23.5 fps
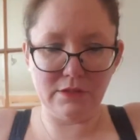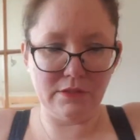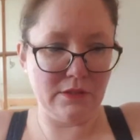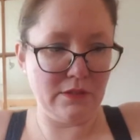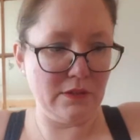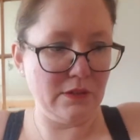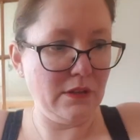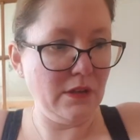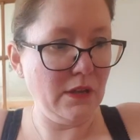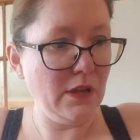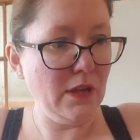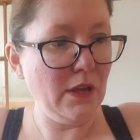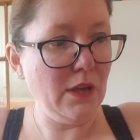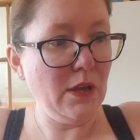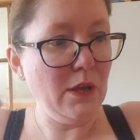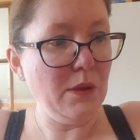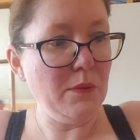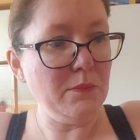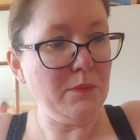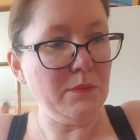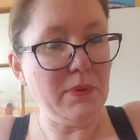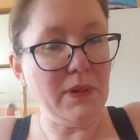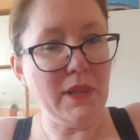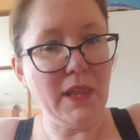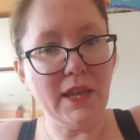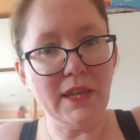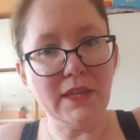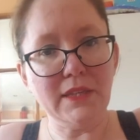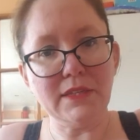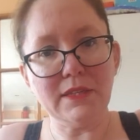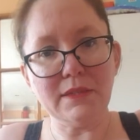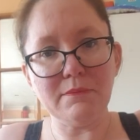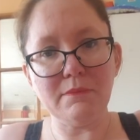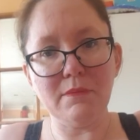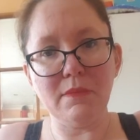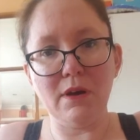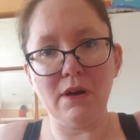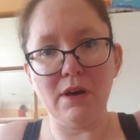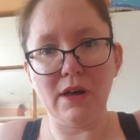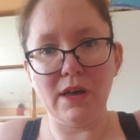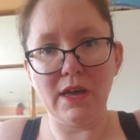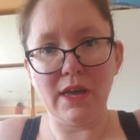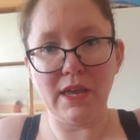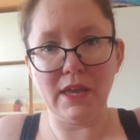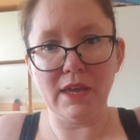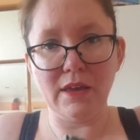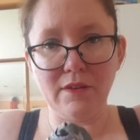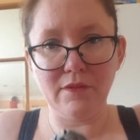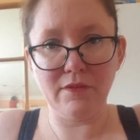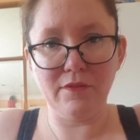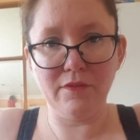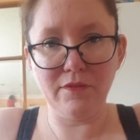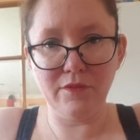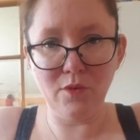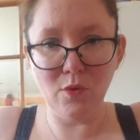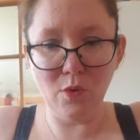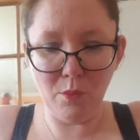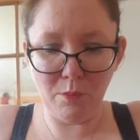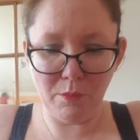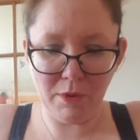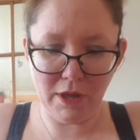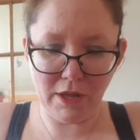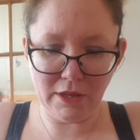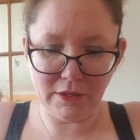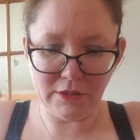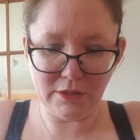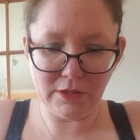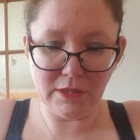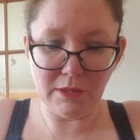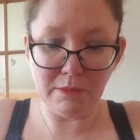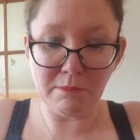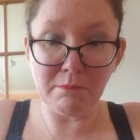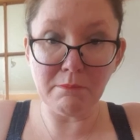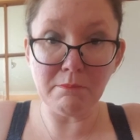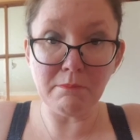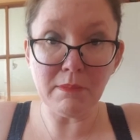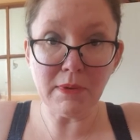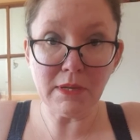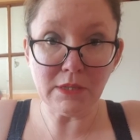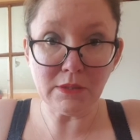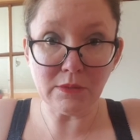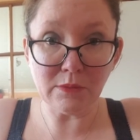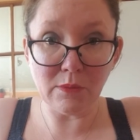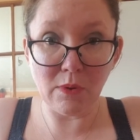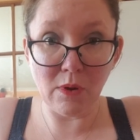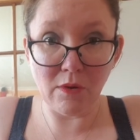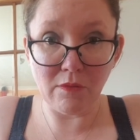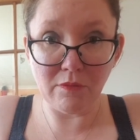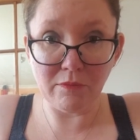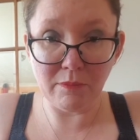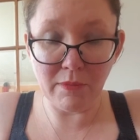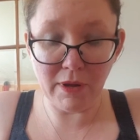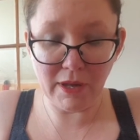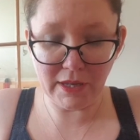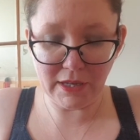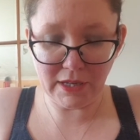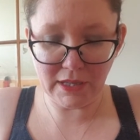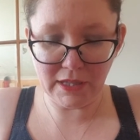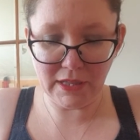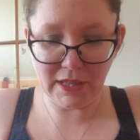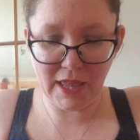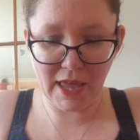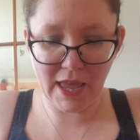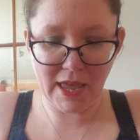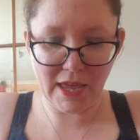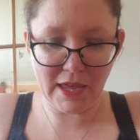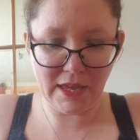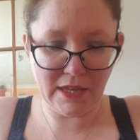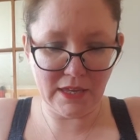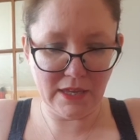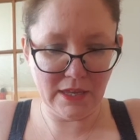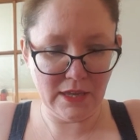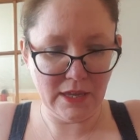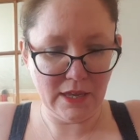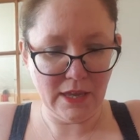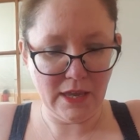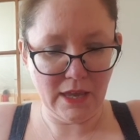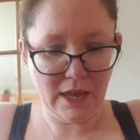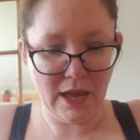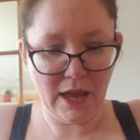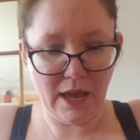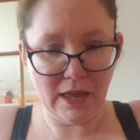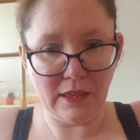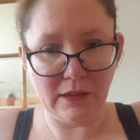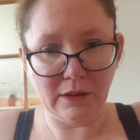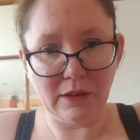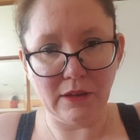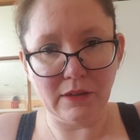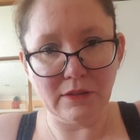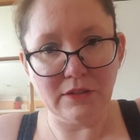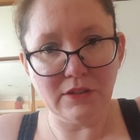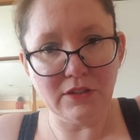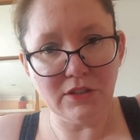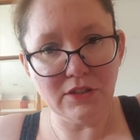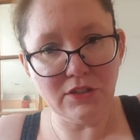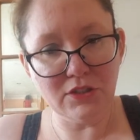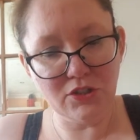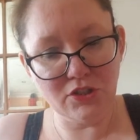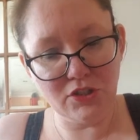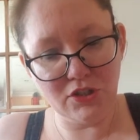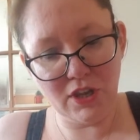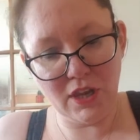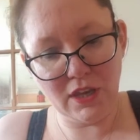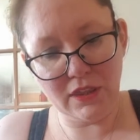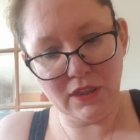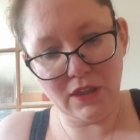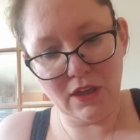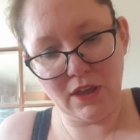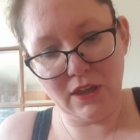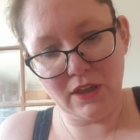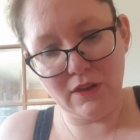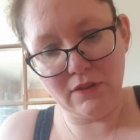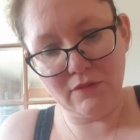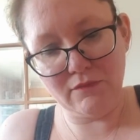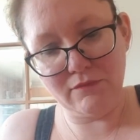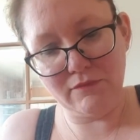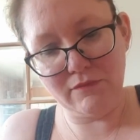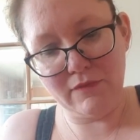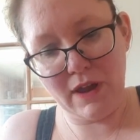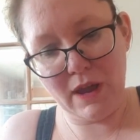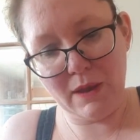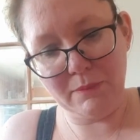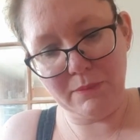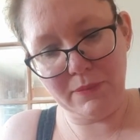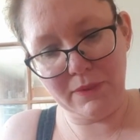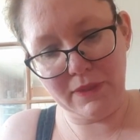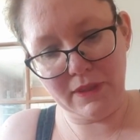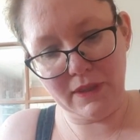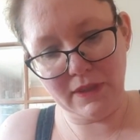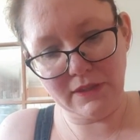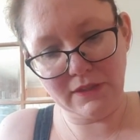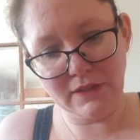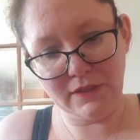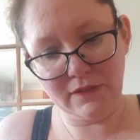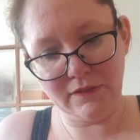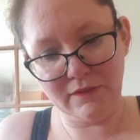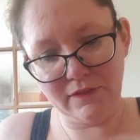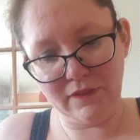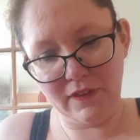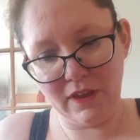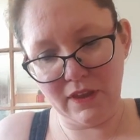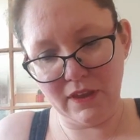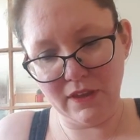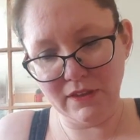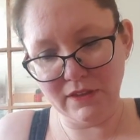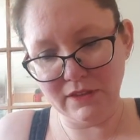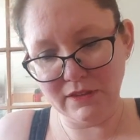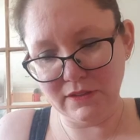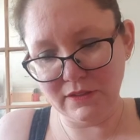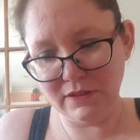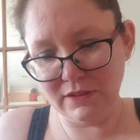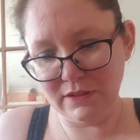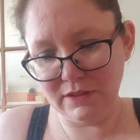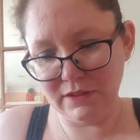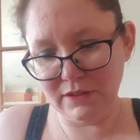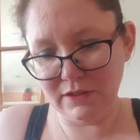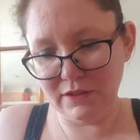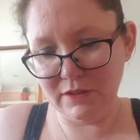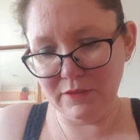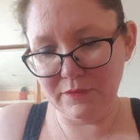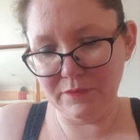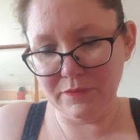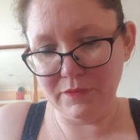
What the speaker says: to place my former to the middle of my clay, and I'm going to just check that I can wrap this first.